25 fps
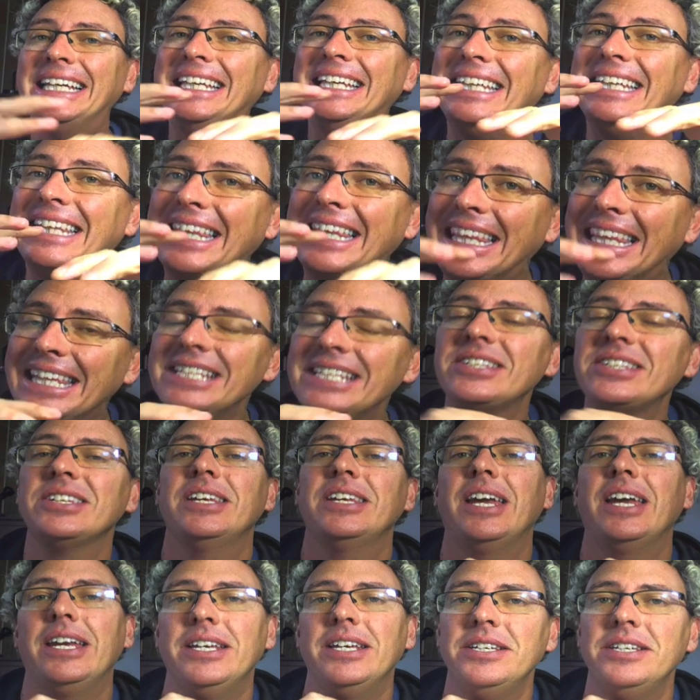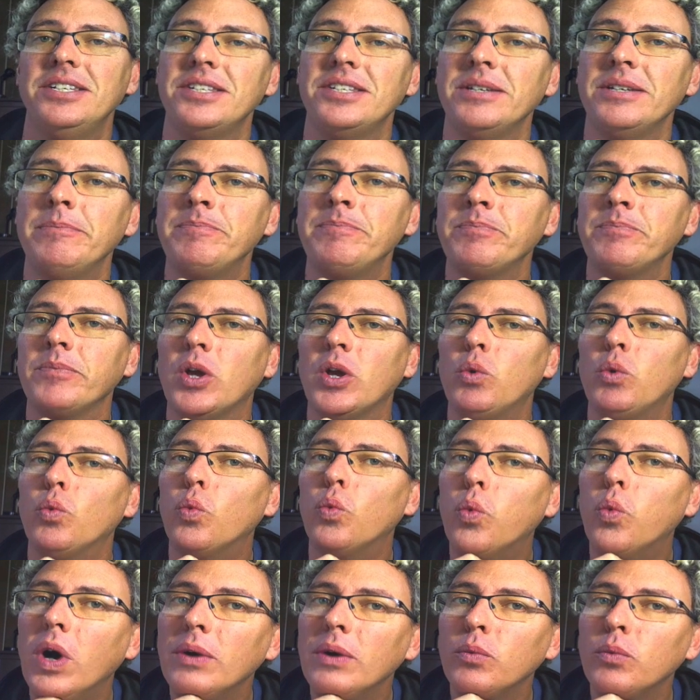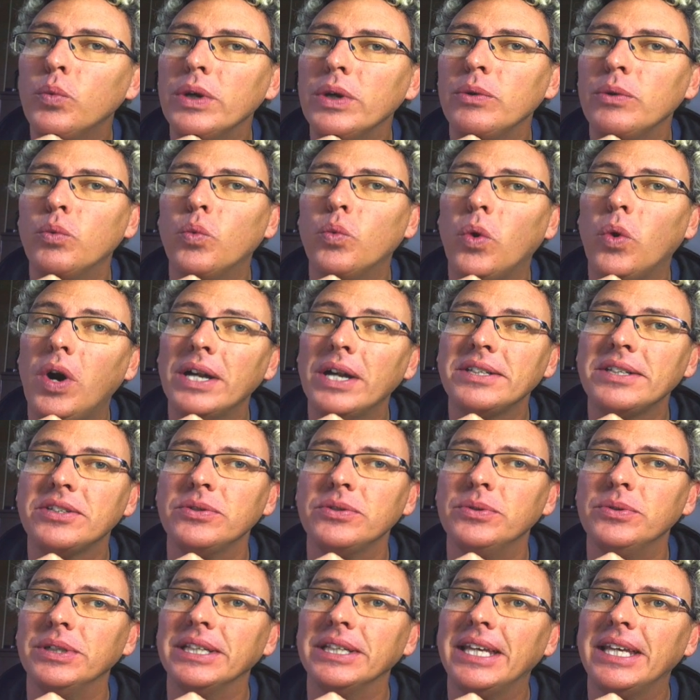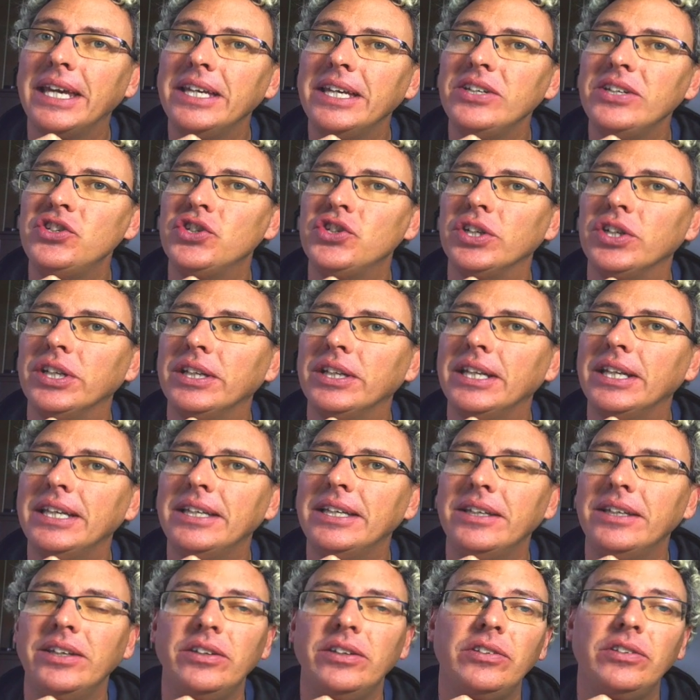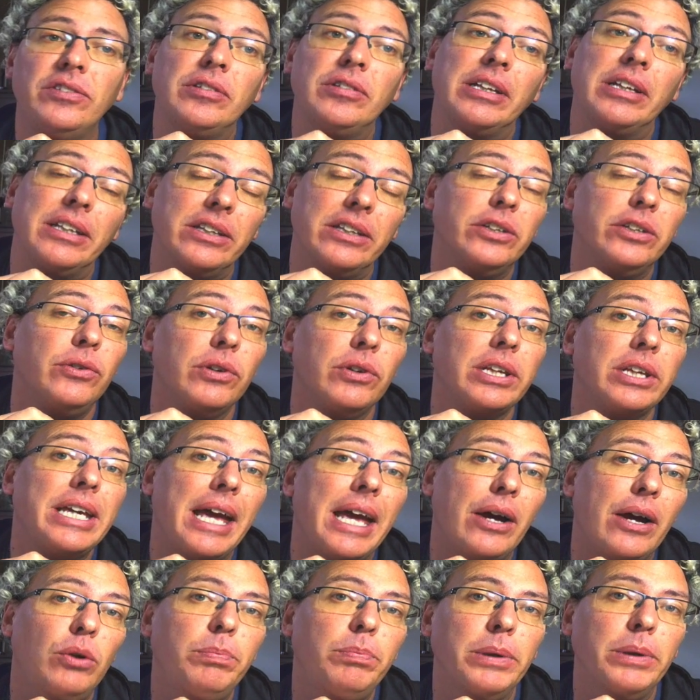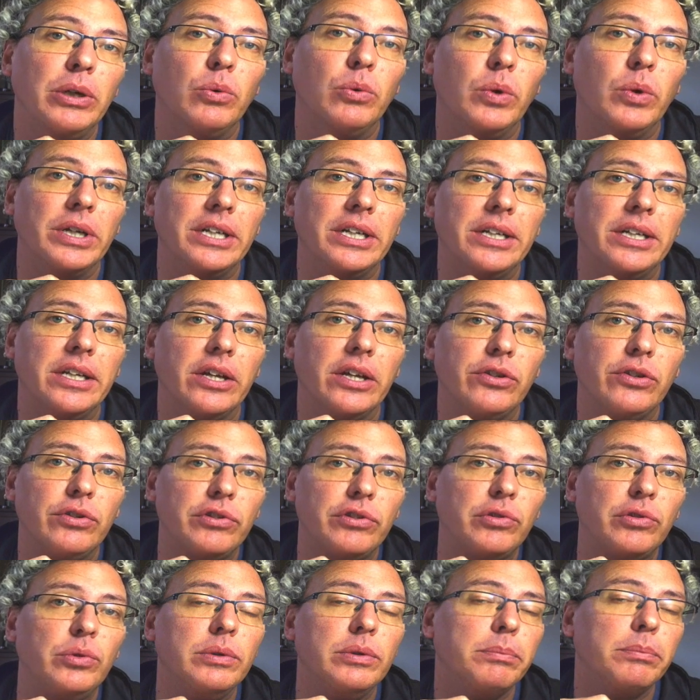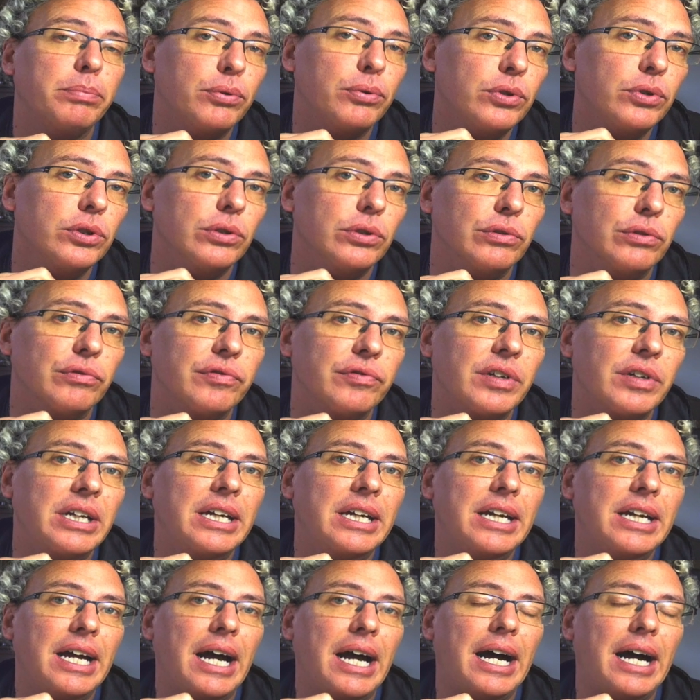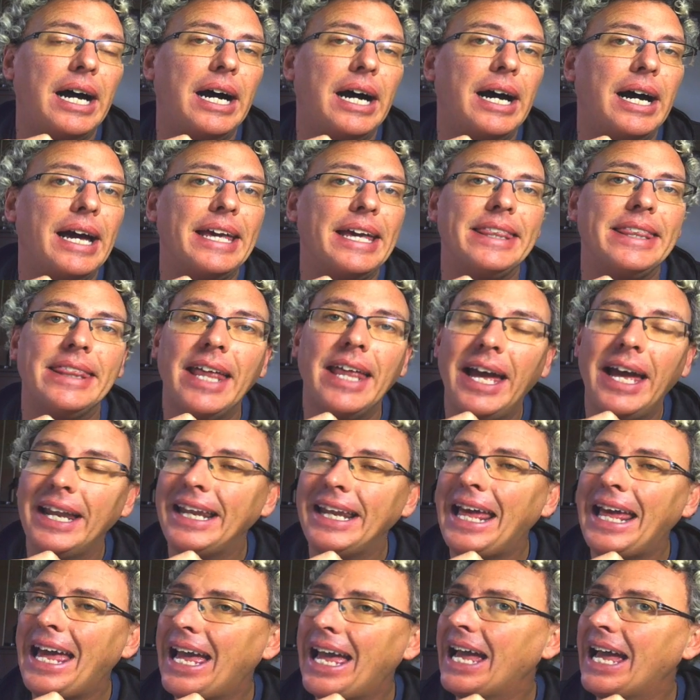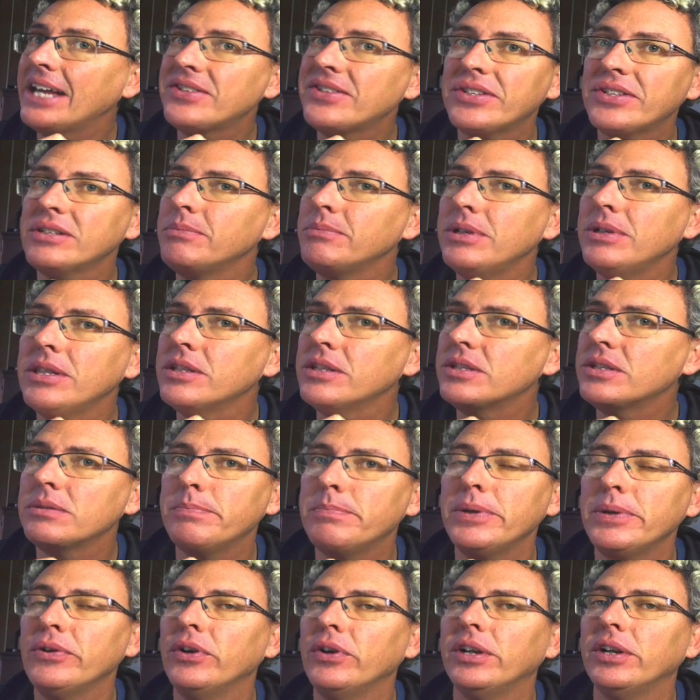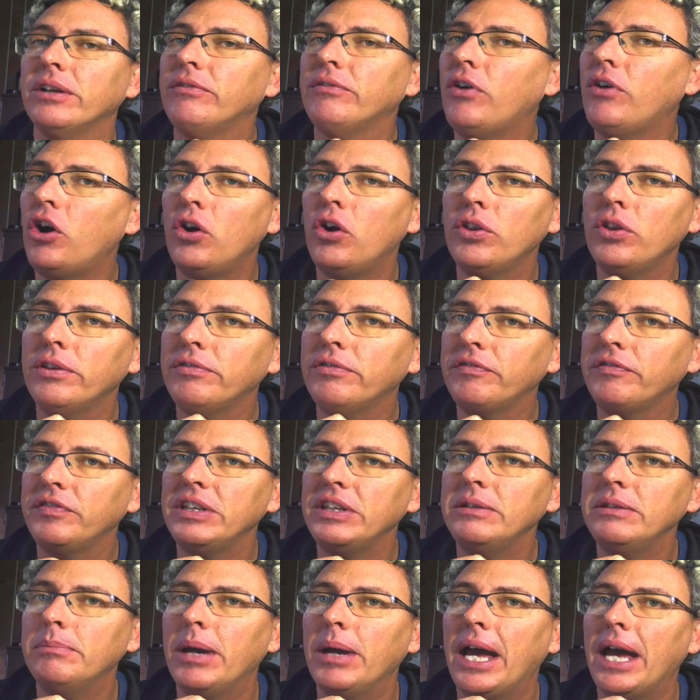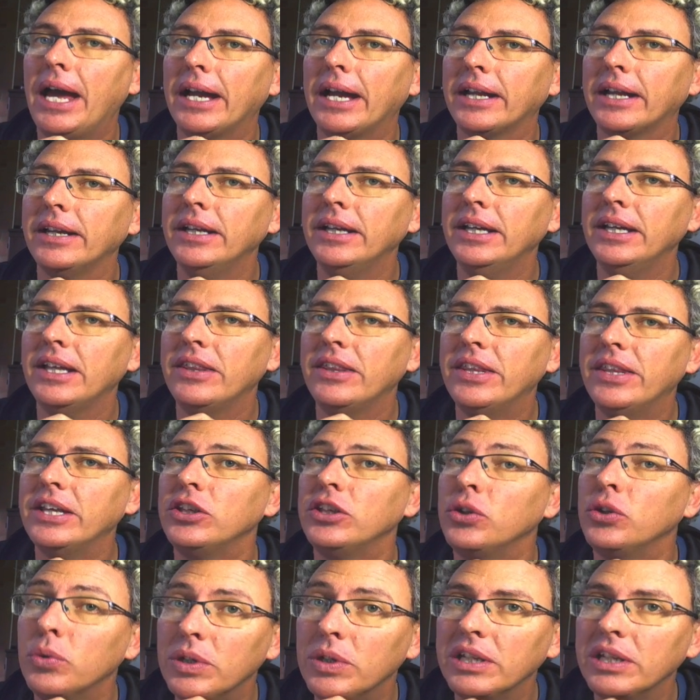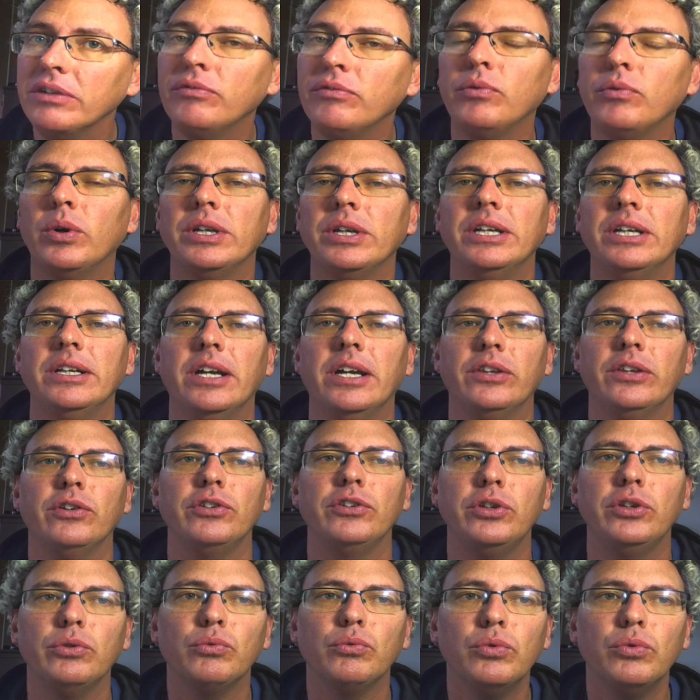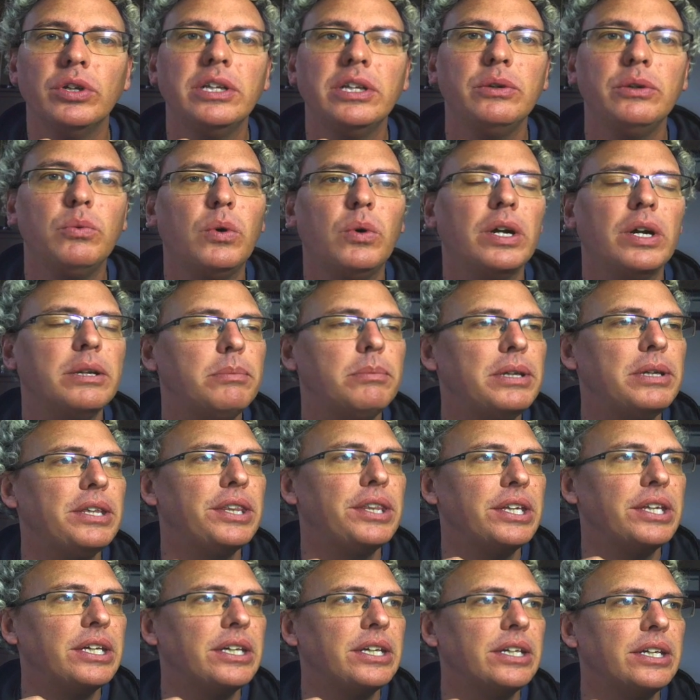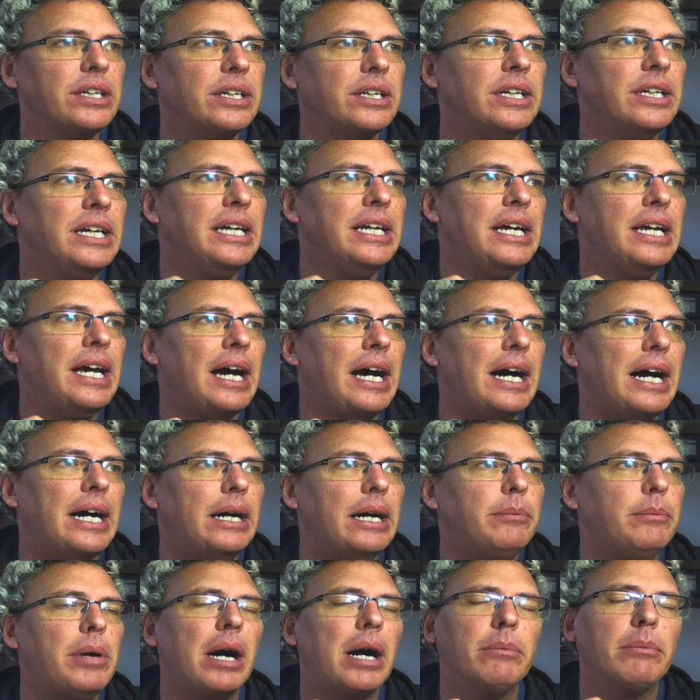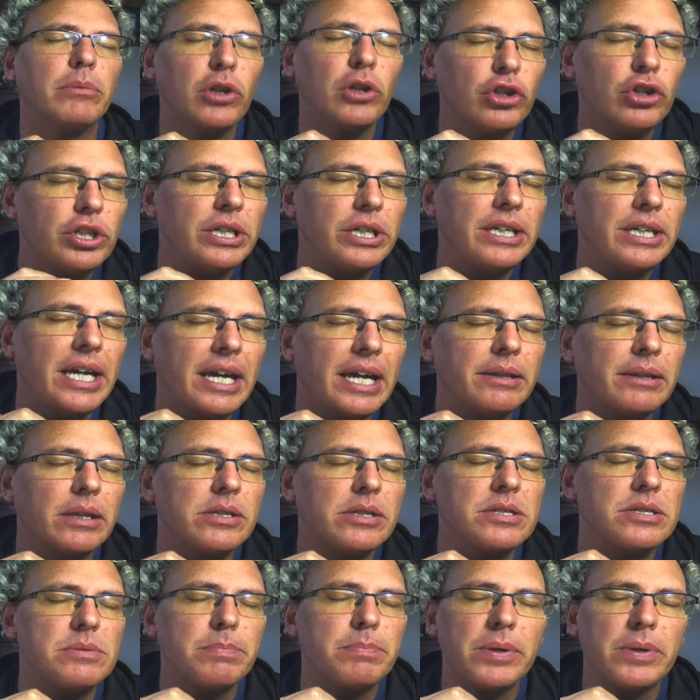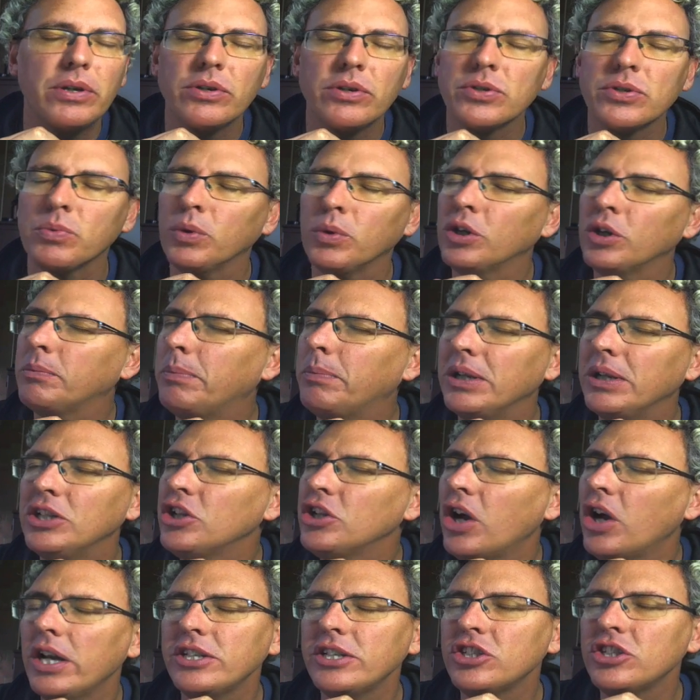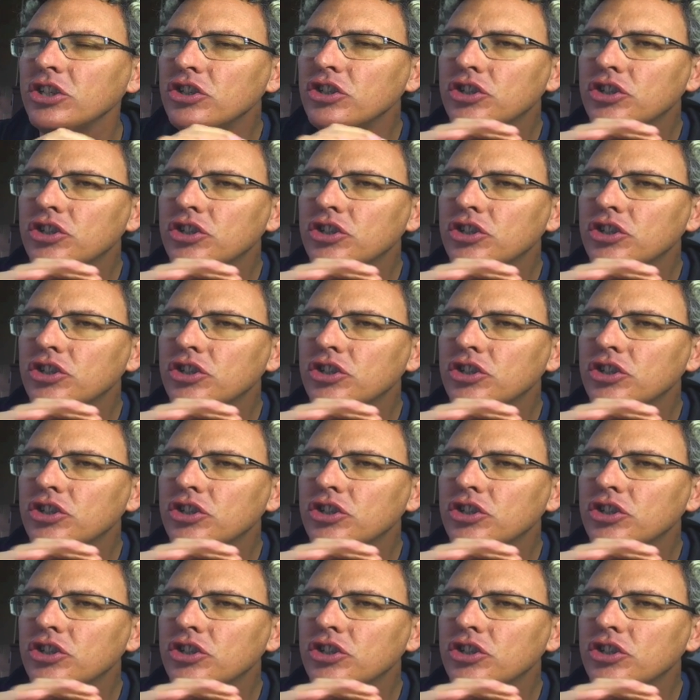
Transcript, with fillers: in this case, what we want to engage in is literally helping one another to improve. Uh, and that has to be the spirit of all the feedback that you give one another. You really want to be thinking, um, I'm looking at these peers' work, but not to